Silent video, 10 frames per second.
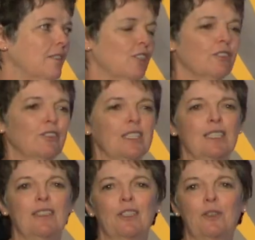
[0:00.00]
children
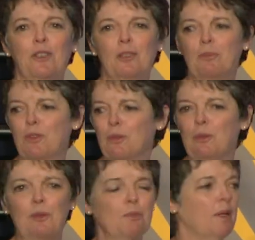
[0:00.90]
in their cribs
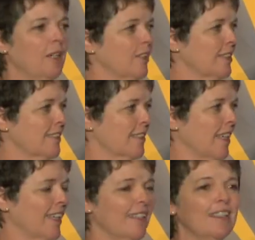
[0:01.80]
whose parents
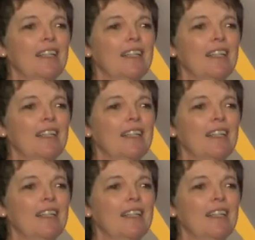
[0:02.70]
say,